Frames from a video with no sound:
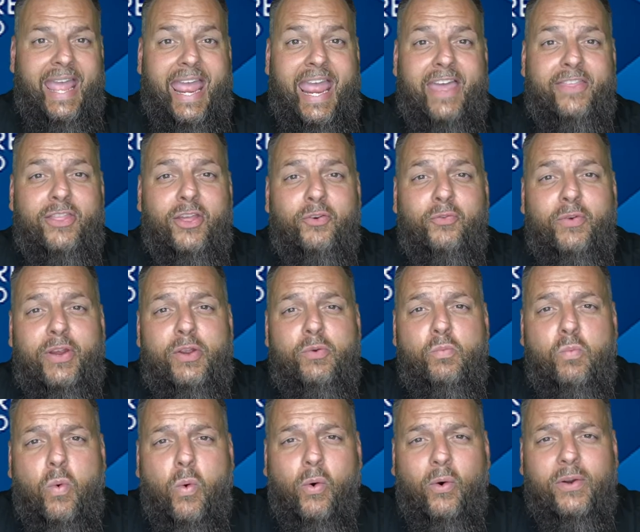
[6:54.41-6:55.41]
And the
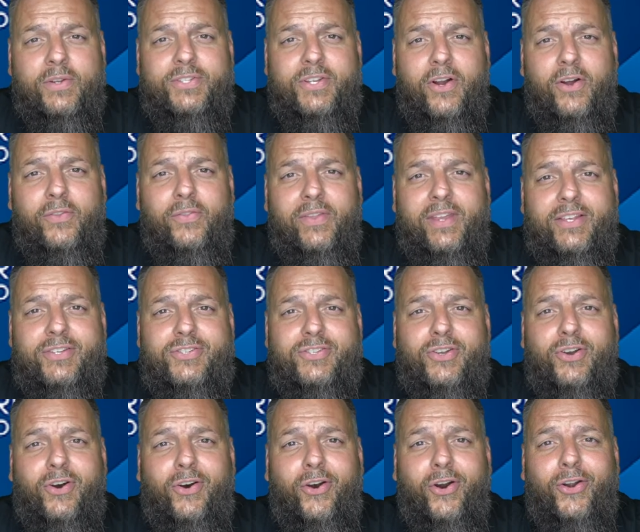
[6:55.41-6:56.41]
rewards on this
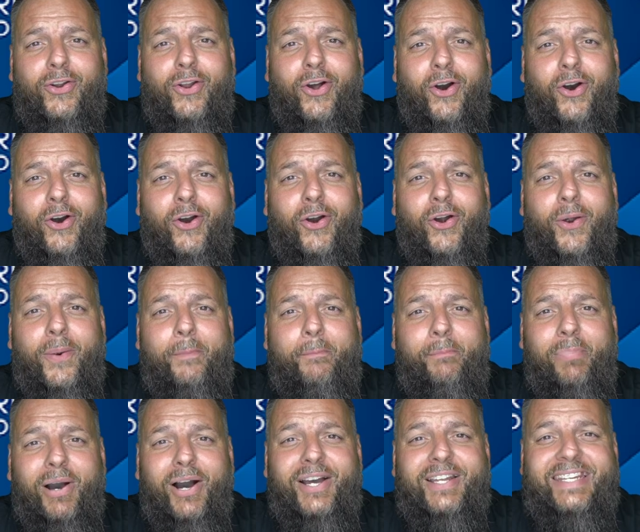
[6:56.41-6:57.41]
card are
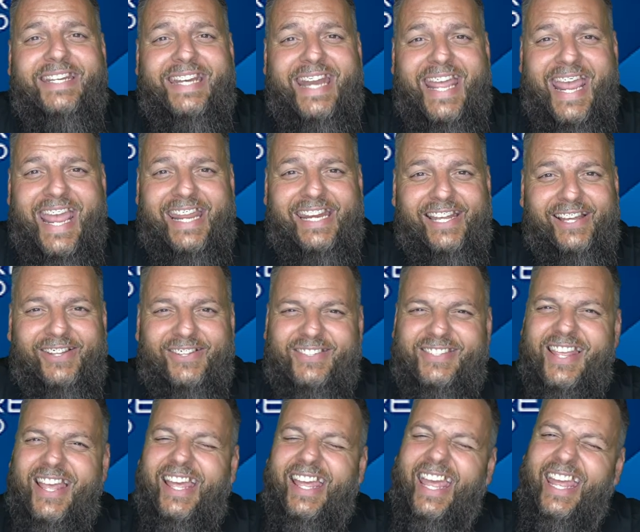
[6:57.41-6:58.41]

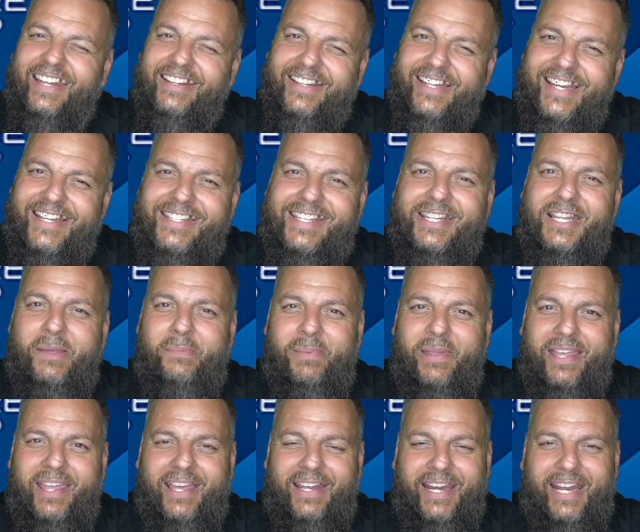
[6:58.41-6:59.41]
bananas, at least in the
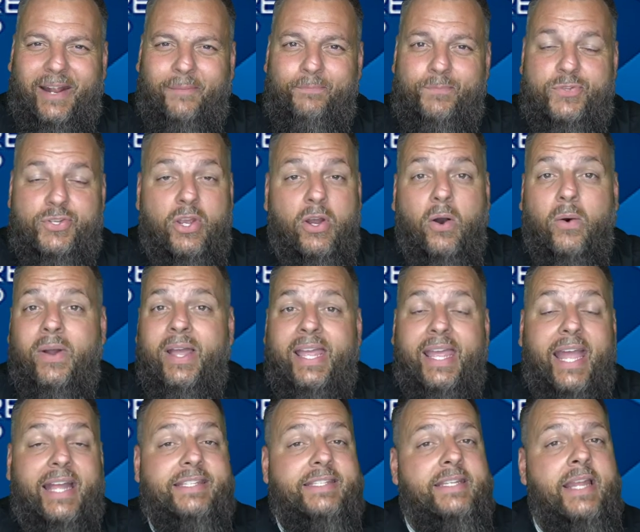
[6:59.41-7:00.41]
beginning. So
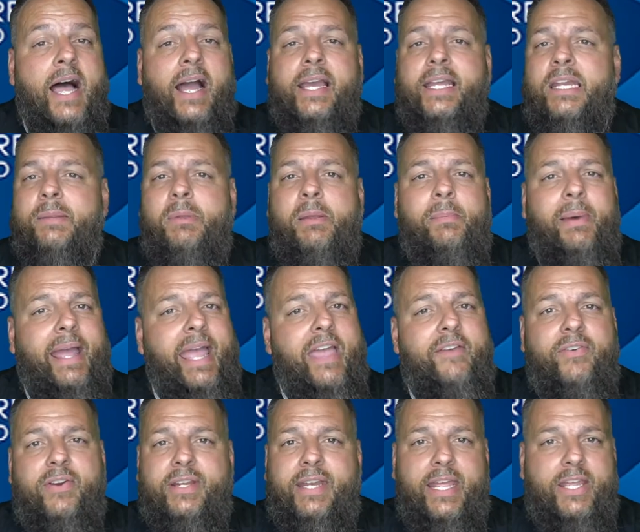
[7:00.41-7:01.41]
it's not going to be my everyday